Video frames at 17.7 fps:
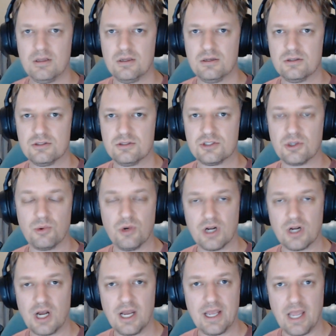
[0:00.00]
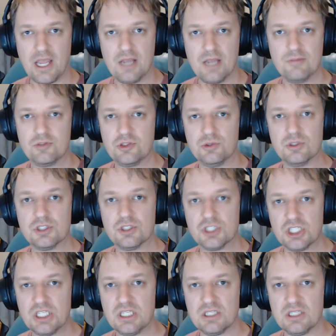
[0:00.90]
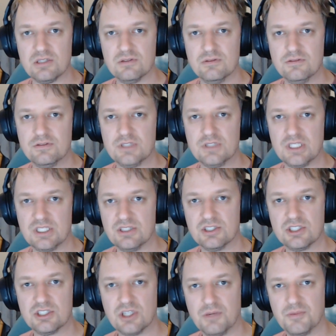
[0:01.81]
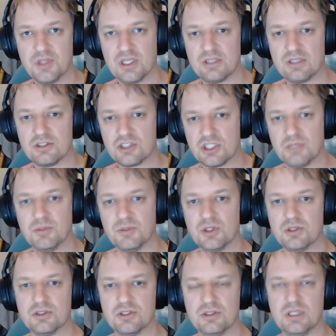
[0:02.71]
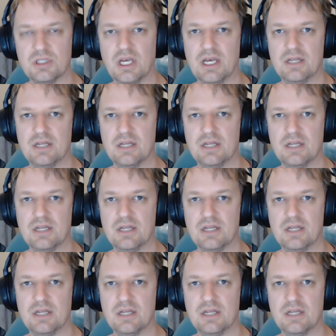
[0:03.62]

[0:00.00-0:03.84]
So what I aim to achieve is something similar to that.